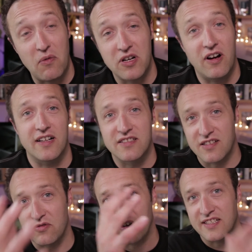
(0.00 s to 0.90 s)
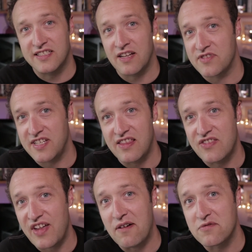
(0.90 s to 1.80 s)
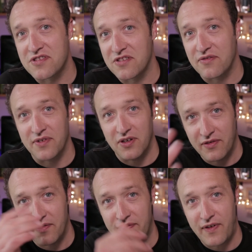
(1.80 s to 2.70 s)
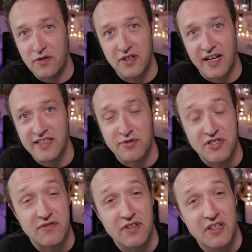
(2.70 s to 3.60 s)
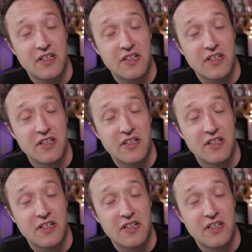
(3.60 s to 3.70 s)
One guy had sold like 17,000 of, of a phone case, which is